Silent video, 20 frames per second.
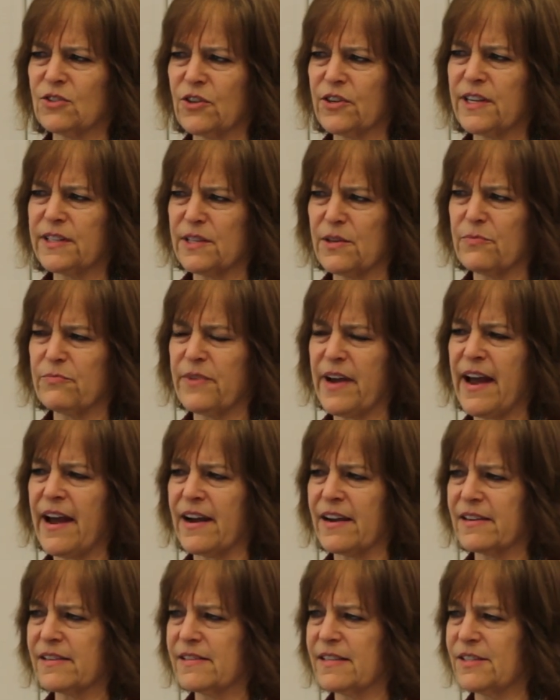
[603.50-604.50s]
look at the
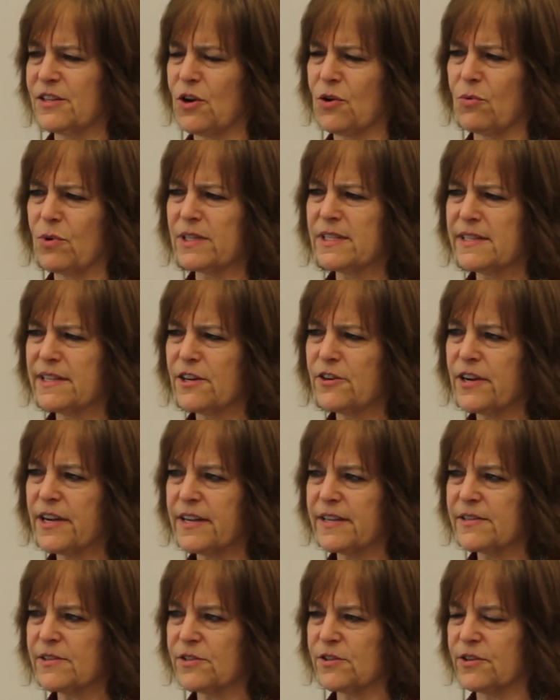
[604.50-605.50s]
facts. What's their
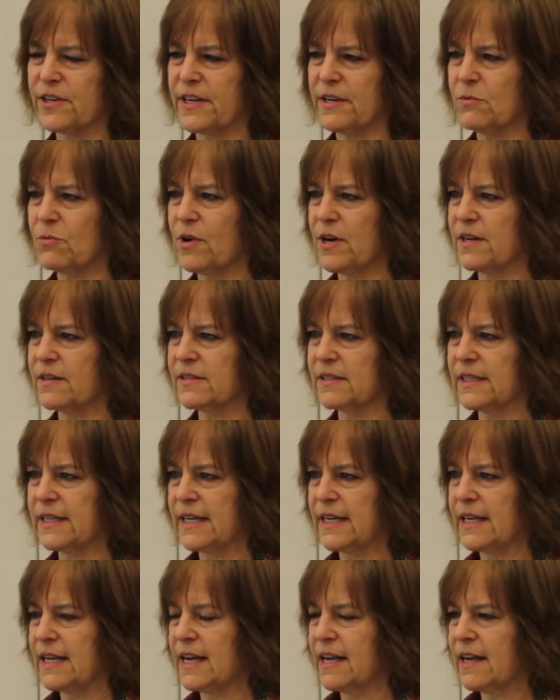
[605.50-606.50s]
history? What
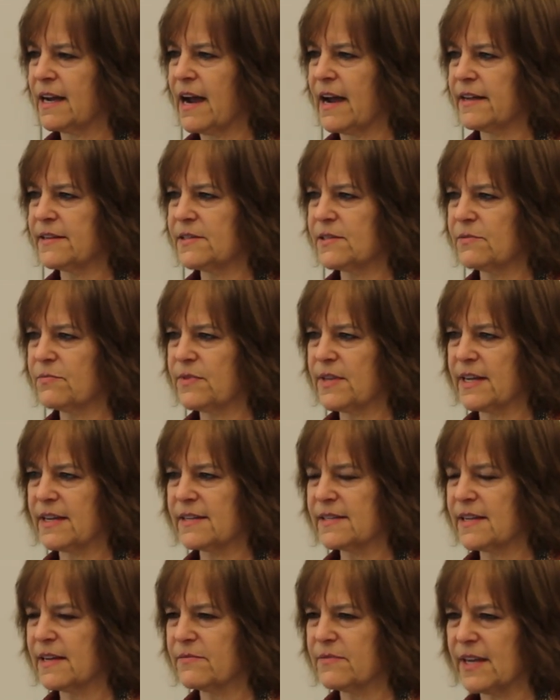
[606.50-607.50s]
kinds of
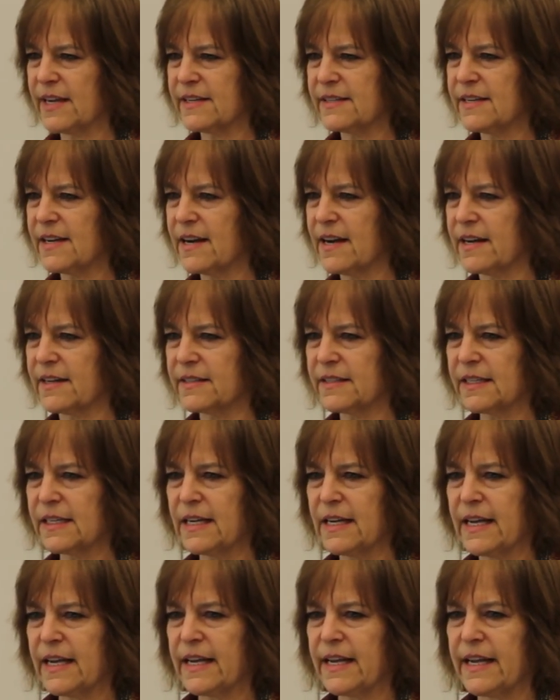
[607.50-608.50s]
things have they done?
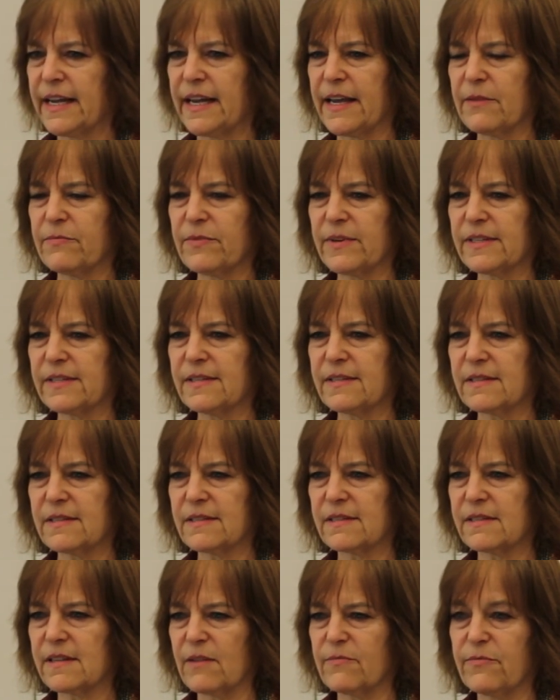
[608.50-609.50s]
If
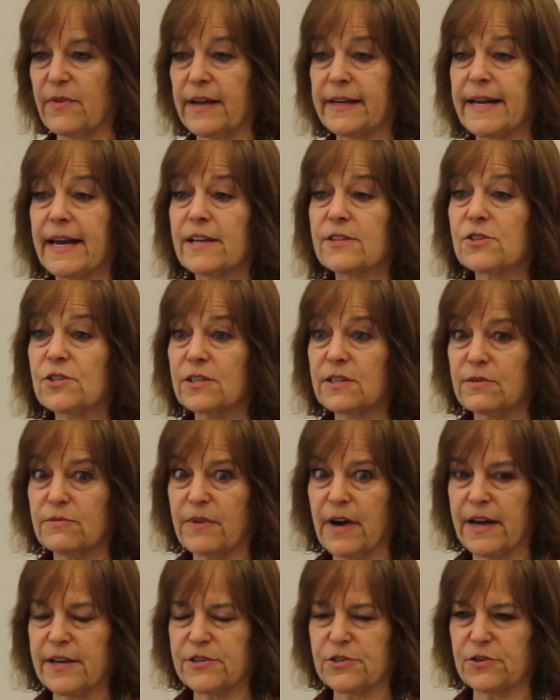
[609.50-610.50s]
it's a financial
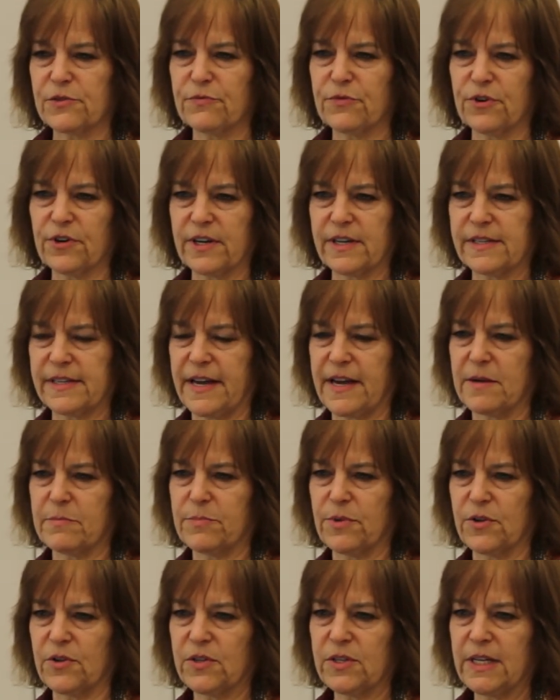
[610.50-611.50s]
advisor, for
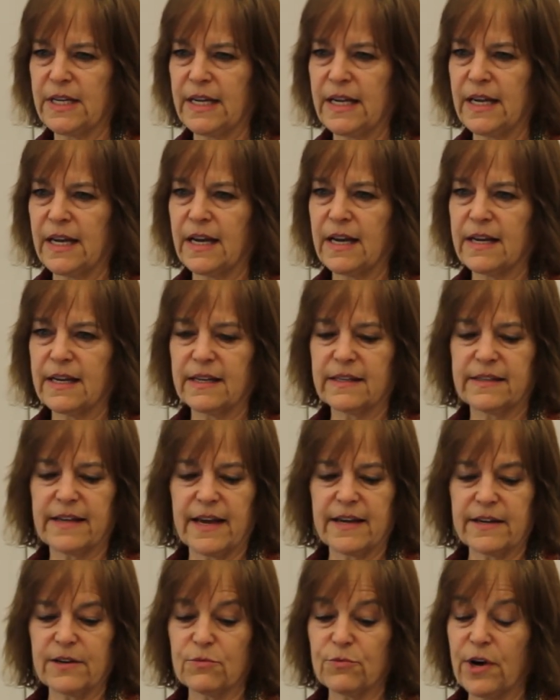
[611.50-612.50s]
example,
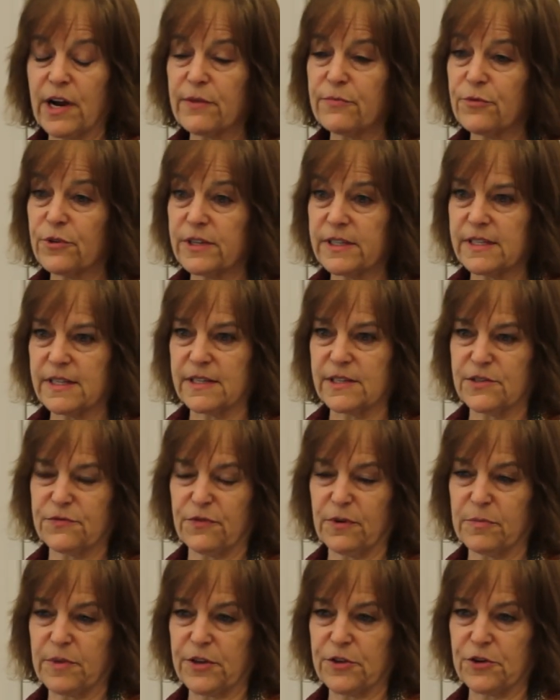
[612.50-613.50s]
getting references
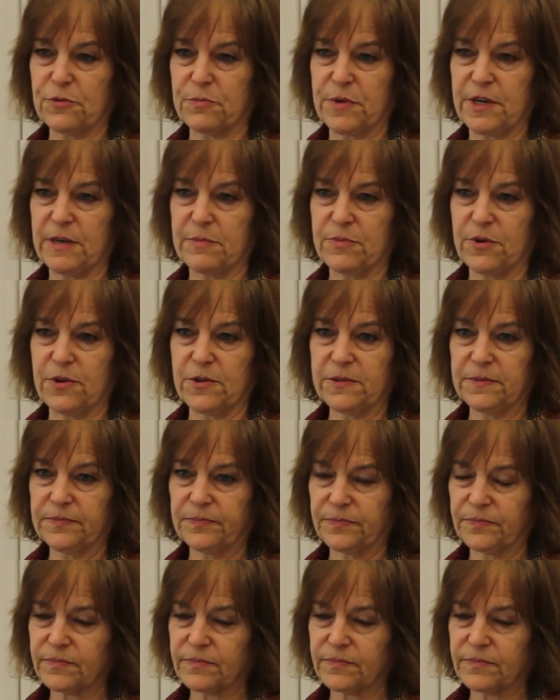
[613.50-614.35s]
from other people